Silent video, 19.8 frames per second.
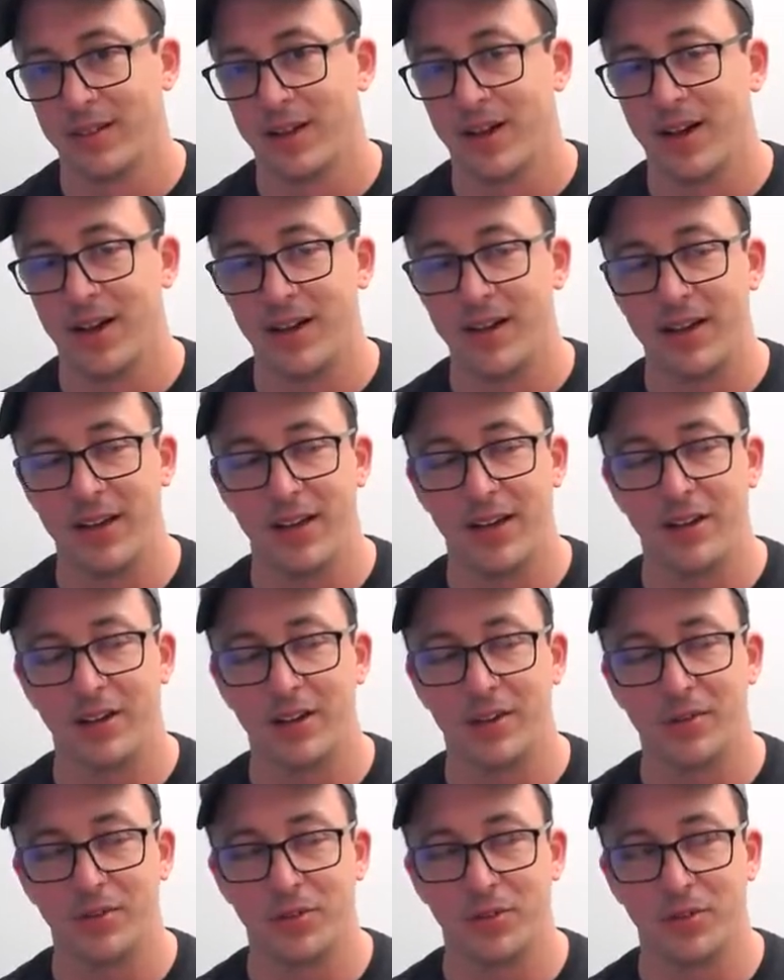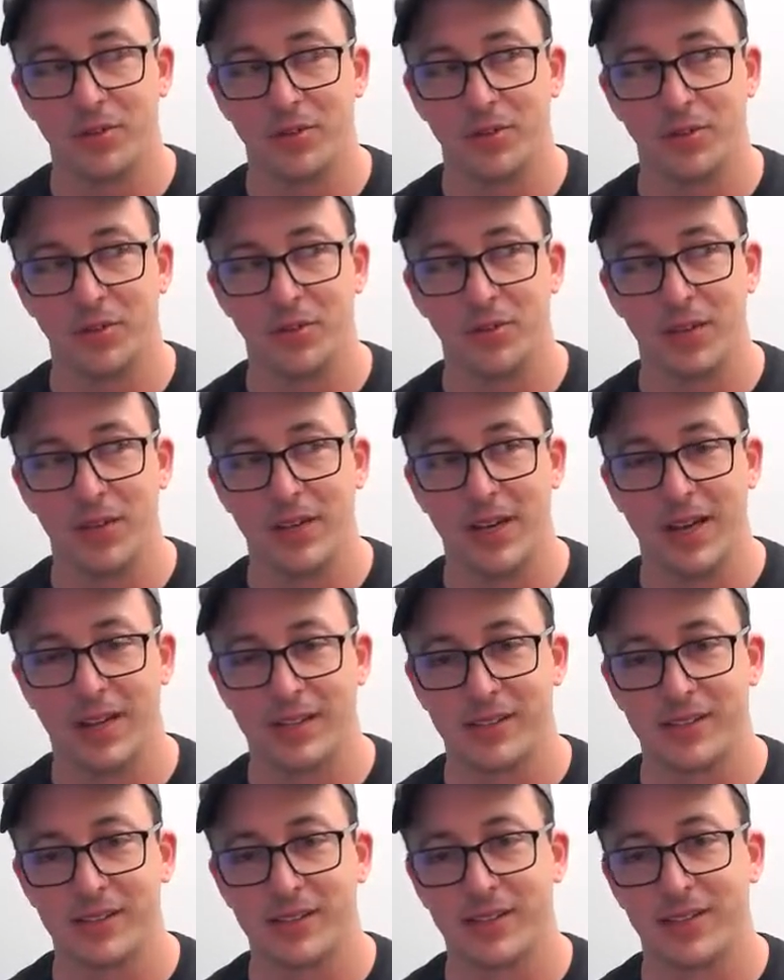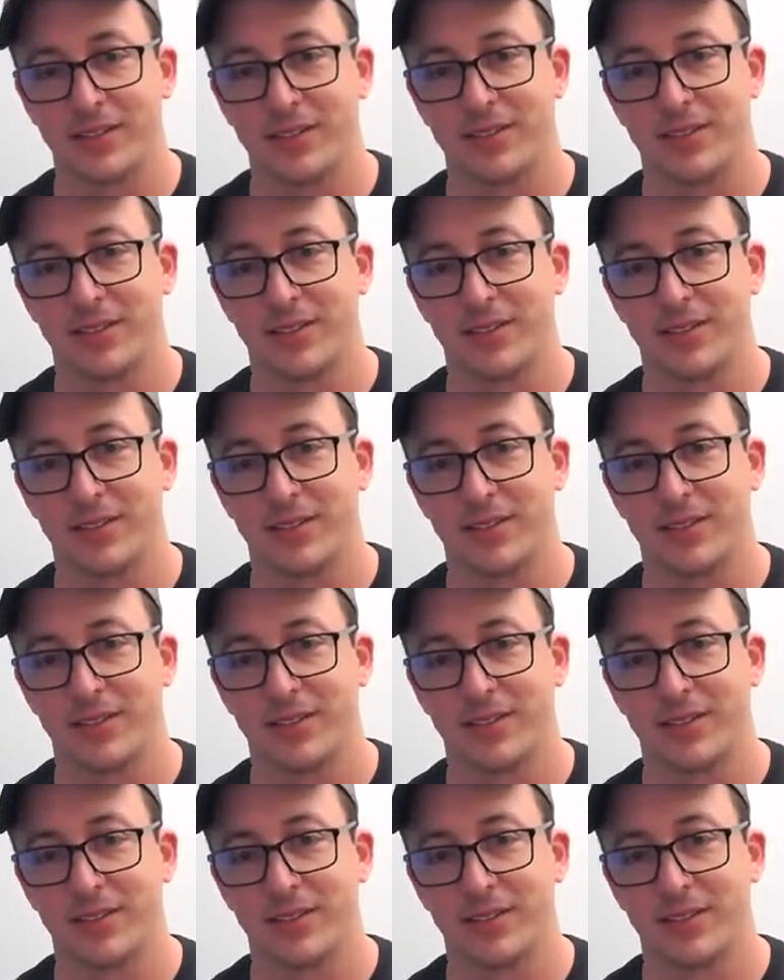On error, resume next.